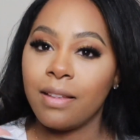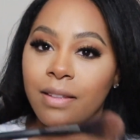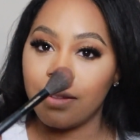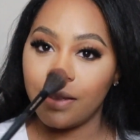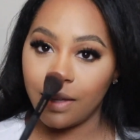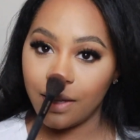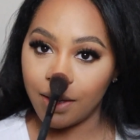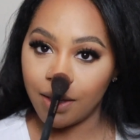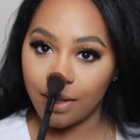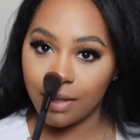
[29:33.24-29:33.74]

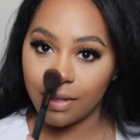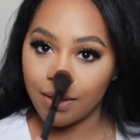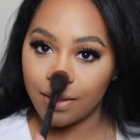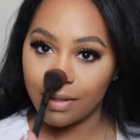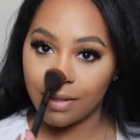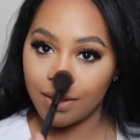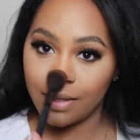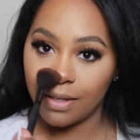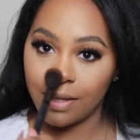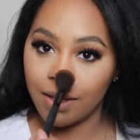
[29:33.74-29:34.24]
Then
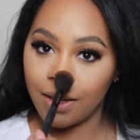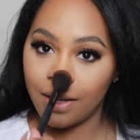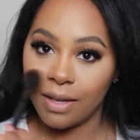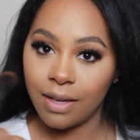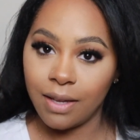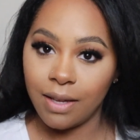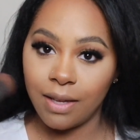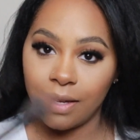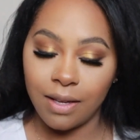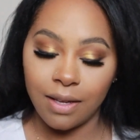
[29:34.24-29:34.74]

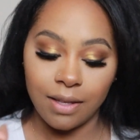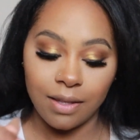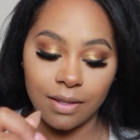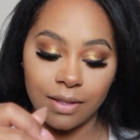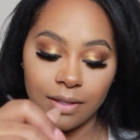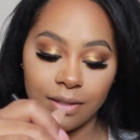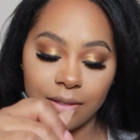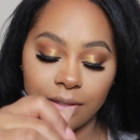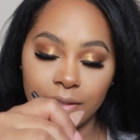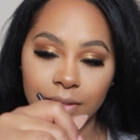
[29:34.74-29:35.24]
hit
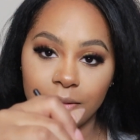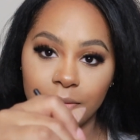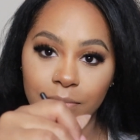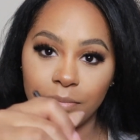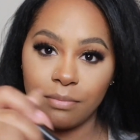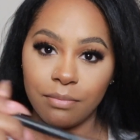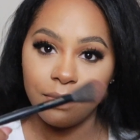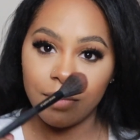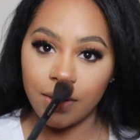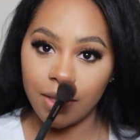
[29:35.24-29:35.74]
the
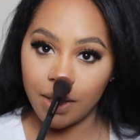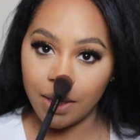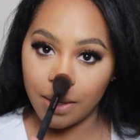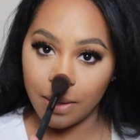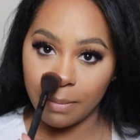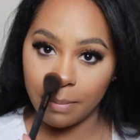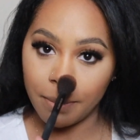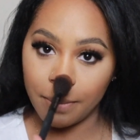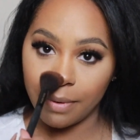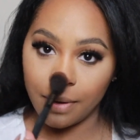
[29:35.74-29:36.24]

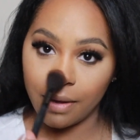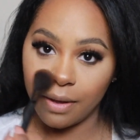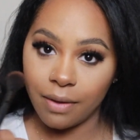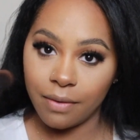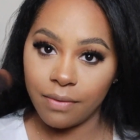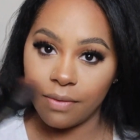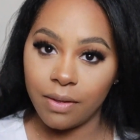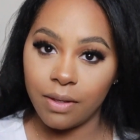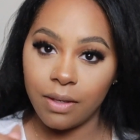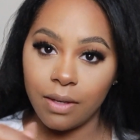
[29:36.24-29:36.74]
tip of
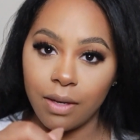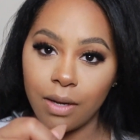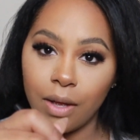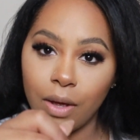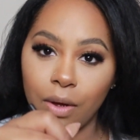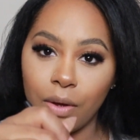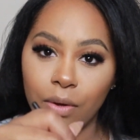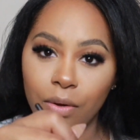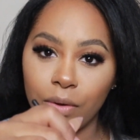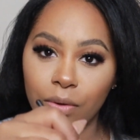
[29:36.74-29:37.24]
the
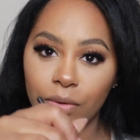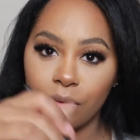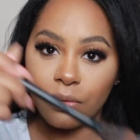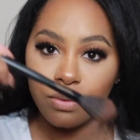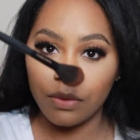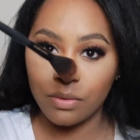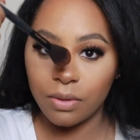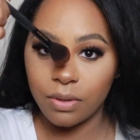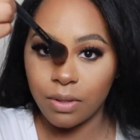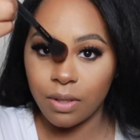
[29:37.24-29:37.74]

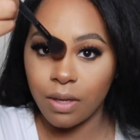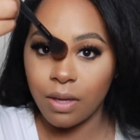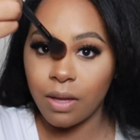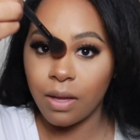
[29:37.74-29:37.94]
nose,